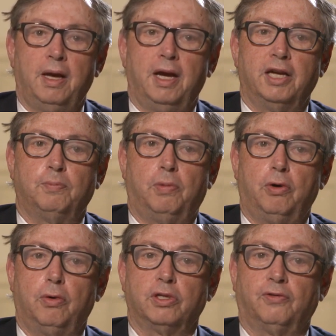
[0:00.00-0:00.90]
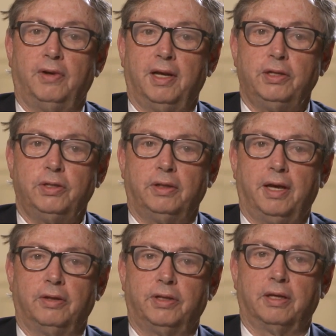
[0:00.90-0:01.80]
As borrowers' financial
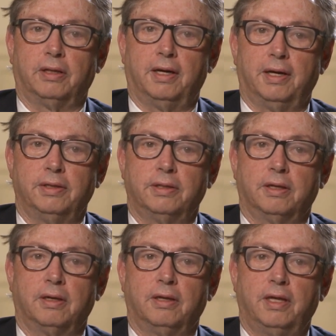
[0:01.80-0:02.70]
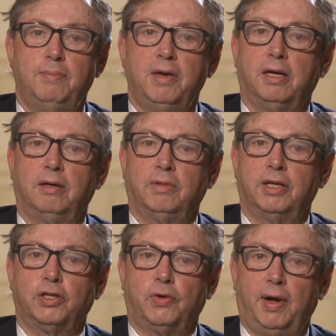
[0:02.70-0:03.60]
health declines, they become
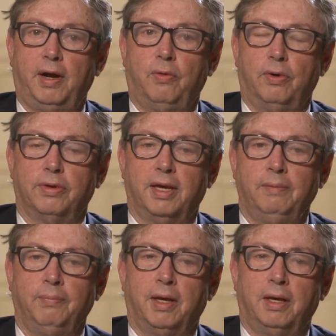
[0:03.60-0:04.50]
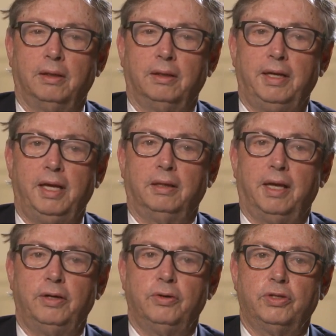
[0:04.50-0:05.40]
less creditworthy, leading
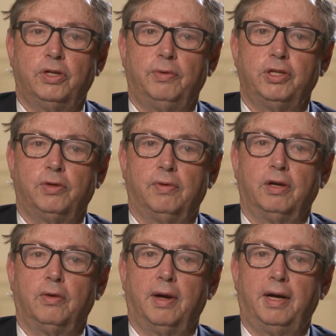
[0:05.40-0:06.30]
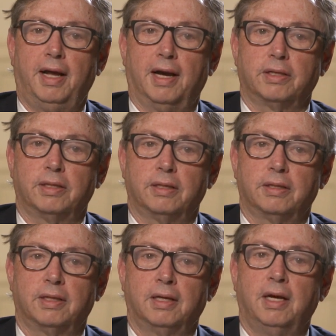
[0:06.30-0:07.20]
lenders to restrict credit access.